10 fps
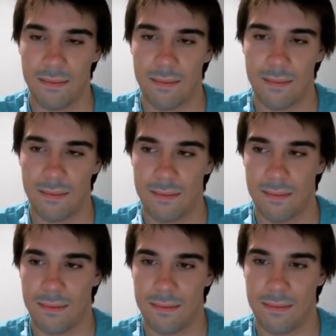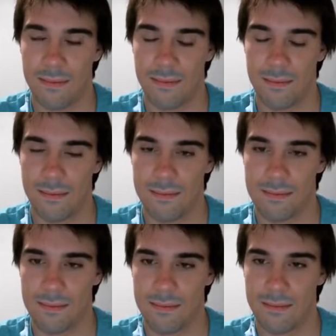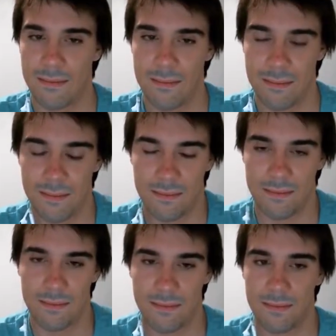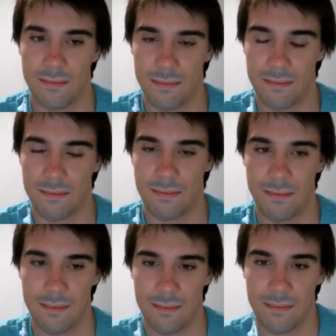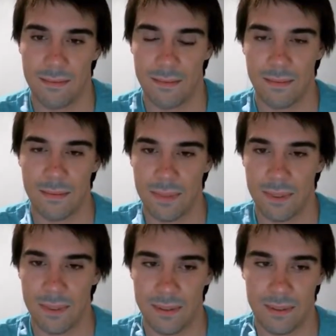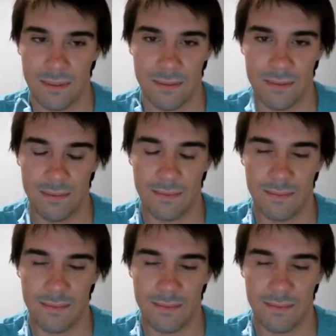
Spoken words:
[no speech]